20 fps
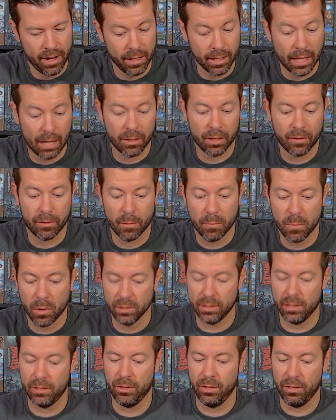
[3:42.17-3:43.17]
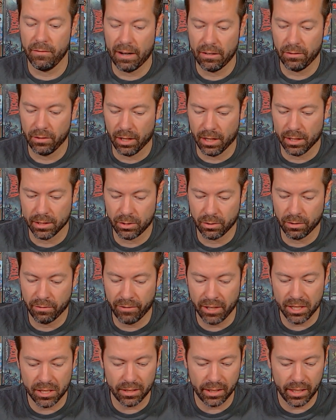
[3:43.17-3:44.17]
allowing for a multitude of outlaws to
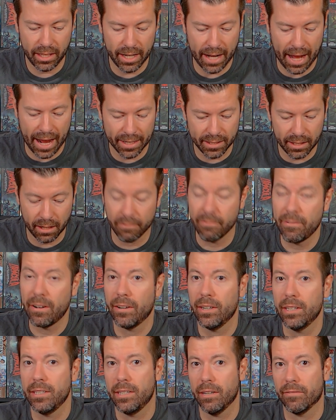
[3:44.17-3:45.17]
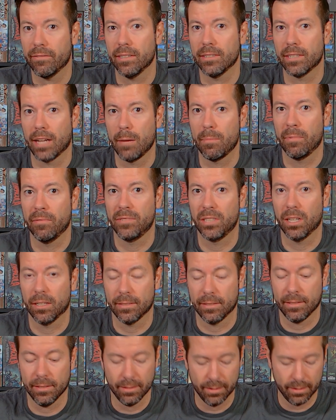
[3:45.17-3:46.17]
efficiently enact a very different type of
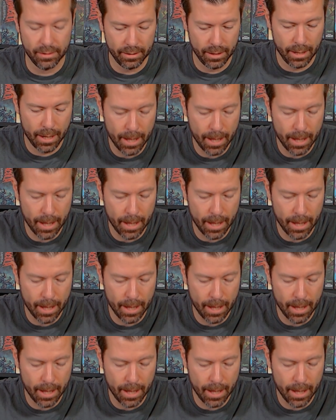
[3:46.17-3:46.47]
justice.